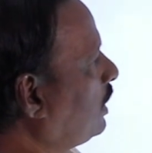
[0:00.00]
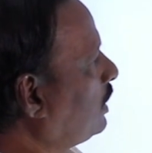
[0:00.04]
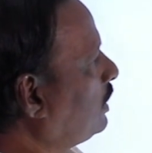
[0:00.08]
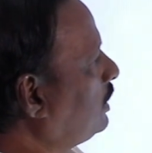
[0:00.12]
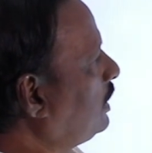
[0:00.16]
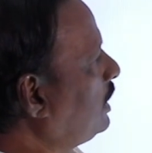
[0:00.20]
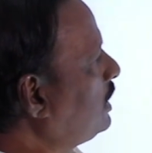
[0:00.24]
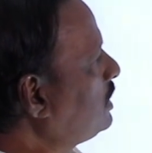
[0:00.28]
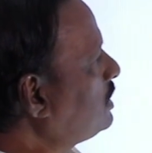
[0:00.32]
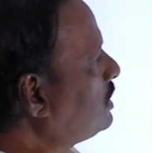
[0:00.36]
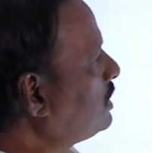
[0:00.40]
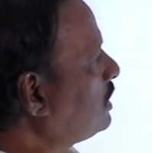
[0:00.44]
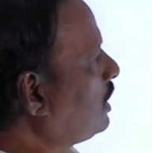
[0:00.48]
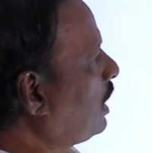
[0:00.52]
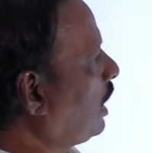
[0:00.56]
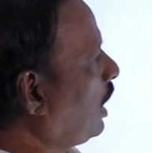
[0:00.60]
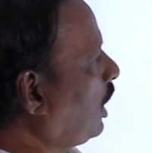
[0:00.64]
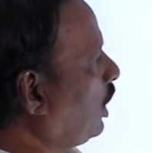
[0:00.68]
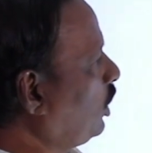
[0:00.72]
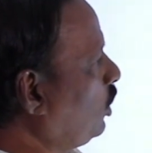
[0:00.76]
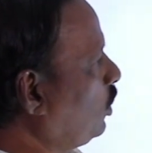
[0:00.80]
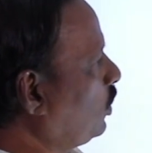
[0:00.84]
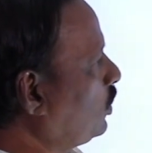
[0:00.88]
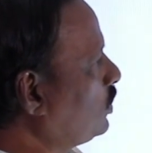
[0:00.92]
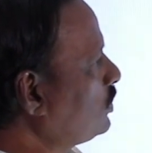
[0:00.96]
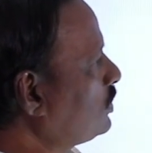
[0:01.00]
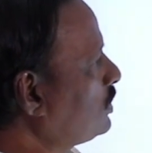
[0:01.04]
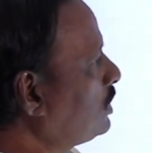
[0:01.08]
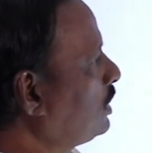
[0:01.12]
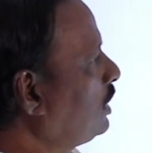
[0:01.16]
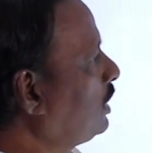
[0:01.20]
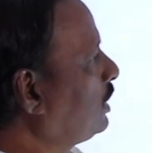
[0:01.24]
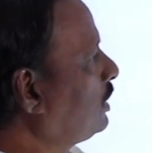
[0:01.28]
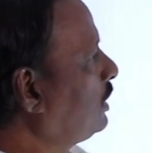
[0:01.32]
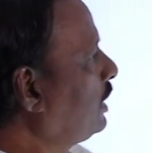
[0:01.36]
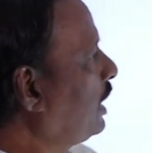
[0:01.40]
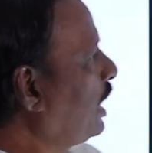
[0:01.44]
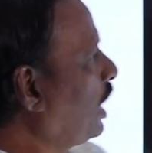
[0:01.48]
This allows
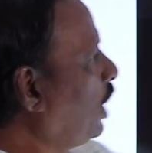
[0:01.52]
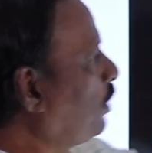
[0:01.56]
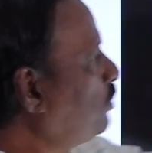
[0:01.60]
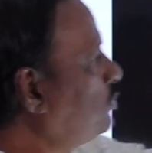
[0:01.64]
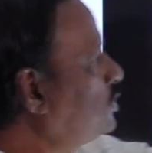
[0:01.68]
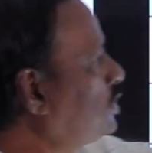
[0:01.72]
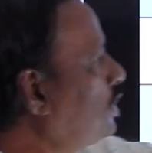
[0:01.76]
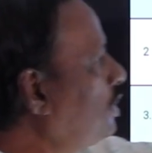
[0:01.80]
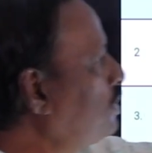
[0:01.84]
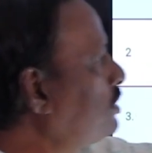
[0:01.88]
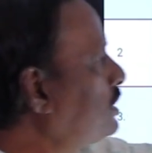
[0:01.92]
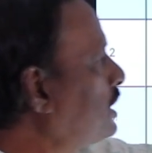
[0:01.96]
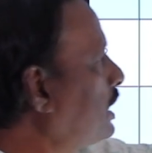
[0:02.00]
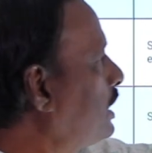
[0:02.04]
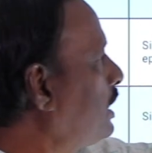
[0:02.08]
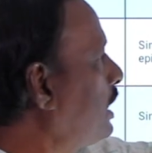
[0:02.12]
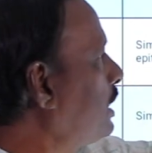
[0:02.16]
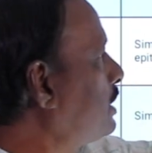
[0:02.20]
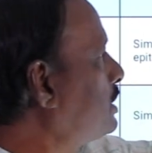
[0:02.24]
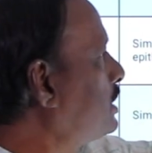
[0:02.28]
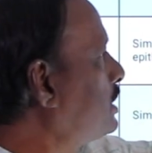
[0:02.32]
the absorption and